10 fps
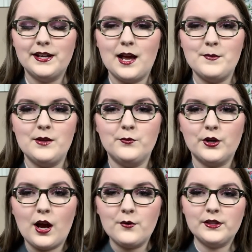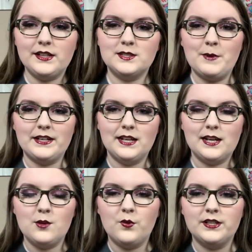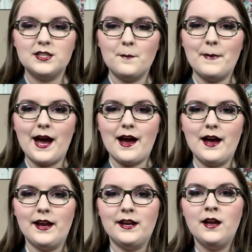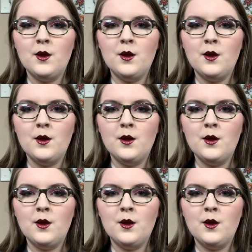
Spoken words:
I mean, we're not really expecting anyone to buy